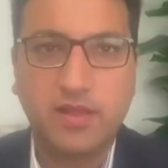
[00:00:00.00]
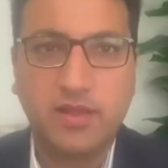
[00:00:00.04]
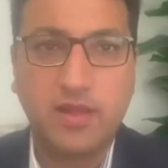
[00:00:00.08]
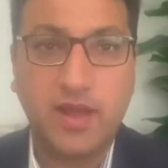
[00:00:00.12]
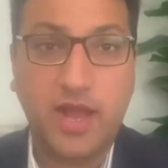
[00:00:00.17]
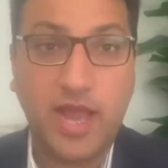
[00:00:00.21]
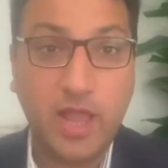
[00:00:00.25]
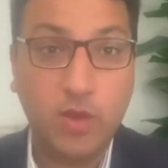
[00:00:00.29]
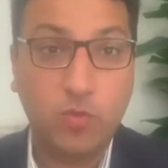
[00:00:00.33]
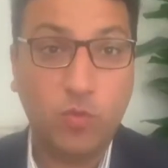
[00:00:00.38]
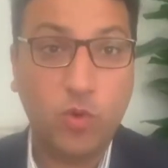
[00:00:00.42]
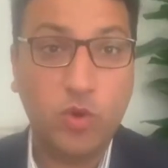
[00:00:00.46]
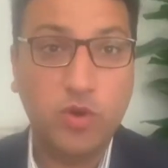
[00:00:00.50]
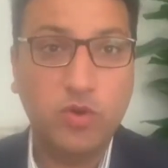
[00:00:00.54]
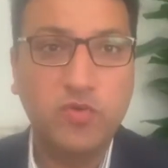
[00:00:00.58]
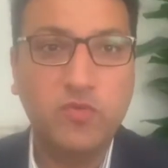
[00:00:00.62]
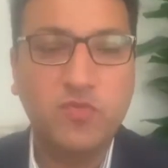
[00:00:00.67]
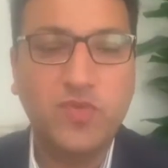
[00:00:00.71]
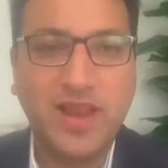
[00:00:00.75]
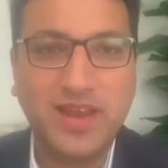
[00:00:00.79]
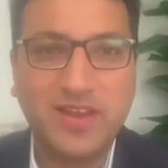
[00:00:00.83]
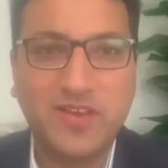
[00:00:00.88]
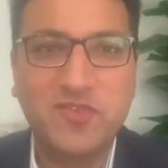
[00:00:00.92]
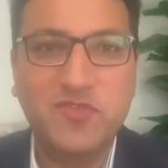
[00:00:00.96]
Hi everyone,
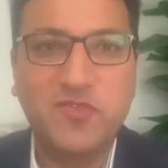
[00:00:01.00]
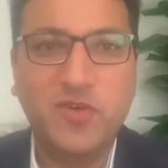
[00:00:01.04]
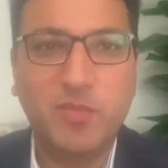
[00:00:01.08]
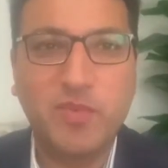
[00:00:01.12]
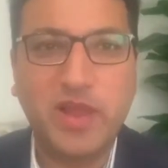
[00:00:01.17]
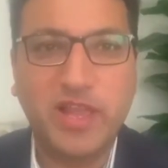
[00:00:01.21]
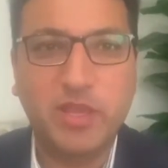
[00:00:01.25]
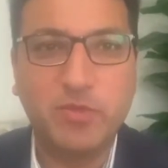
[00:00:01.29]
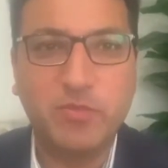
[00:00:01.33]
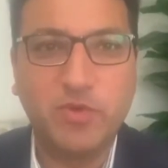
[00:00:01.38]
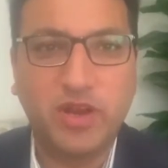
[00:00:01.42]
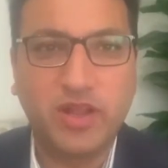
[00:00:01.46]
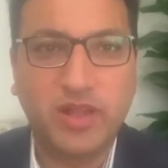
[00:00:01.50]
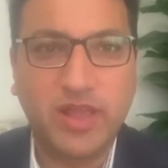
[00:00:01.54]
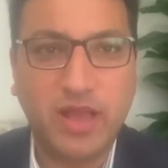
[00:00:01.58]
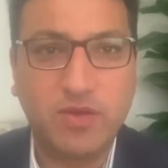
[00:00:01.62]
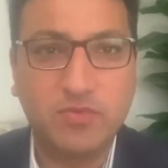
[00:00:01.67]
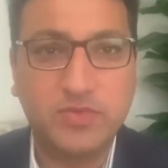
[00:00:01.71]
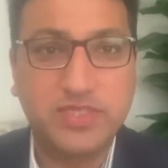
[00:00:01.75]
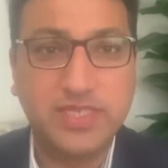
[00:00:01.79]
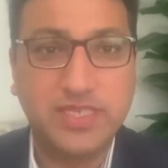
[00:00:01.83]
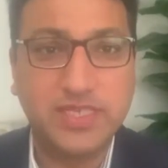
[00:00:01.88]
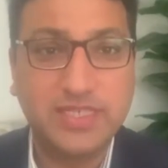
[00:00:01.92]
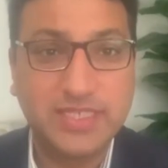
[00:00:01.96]
welcome from Acumen
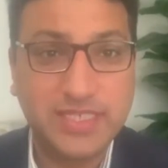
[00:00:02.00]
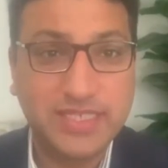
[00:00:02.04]
Accounting.